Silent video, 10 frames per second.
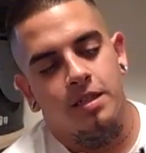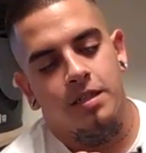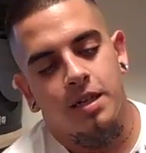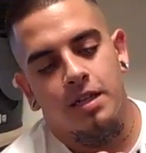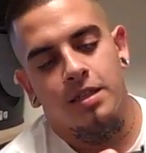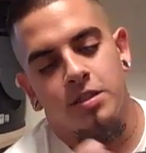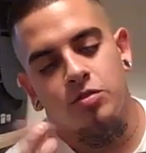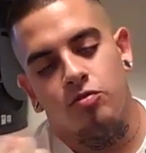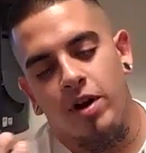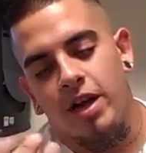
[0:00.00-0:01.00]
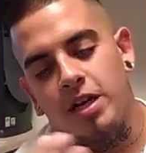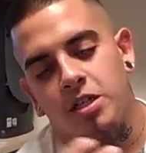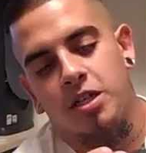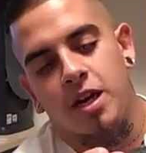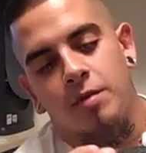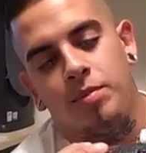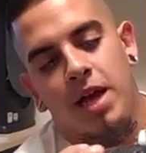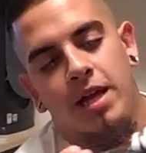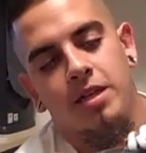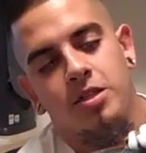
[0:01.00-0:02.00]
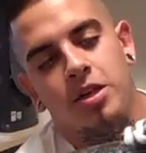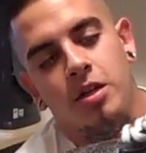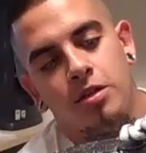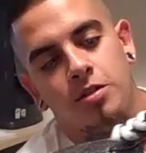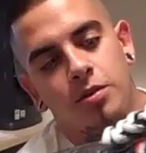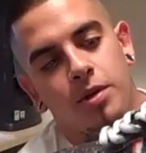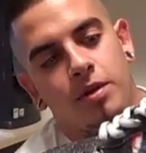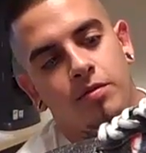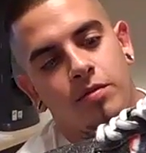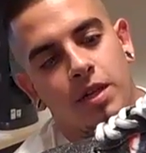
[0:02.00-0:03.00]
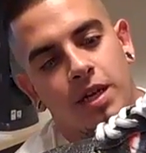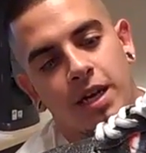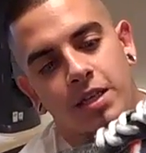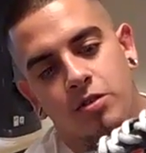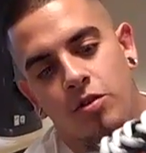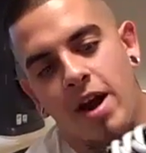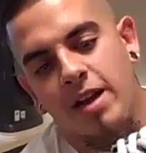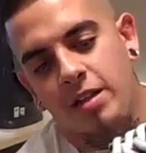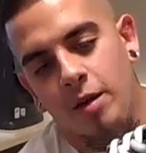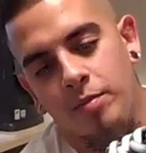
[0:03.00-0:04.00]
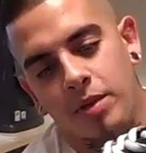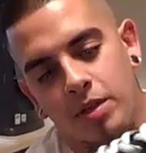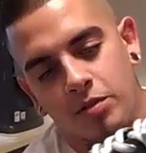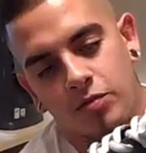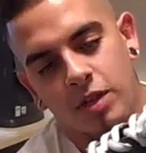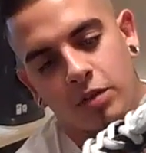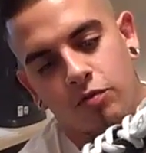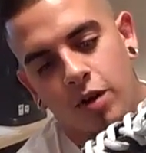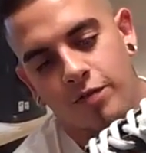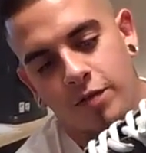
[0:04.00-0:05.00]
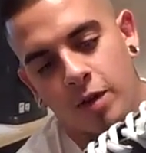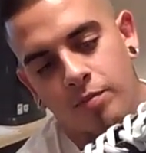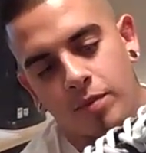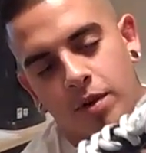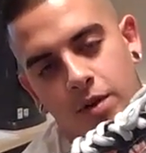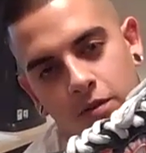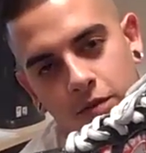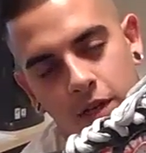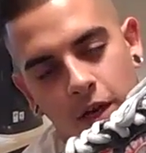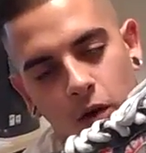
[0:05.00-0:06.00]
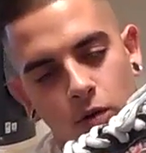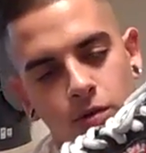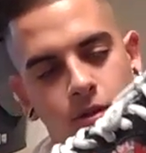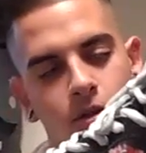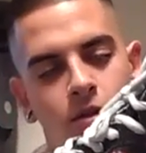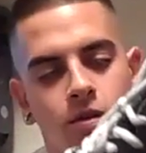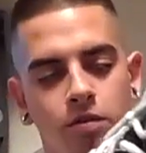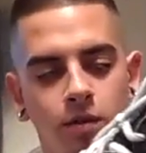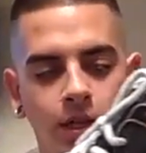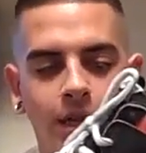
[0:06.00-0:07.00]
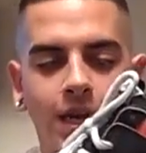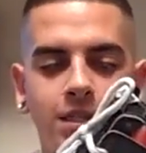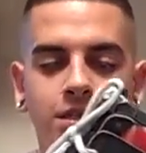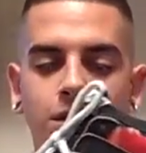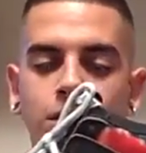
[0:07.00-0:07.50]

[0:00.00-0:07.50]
It's got this grayish, kind of blackish color to it. Really nice, cracked up. It looks really roughed up, really old, really nice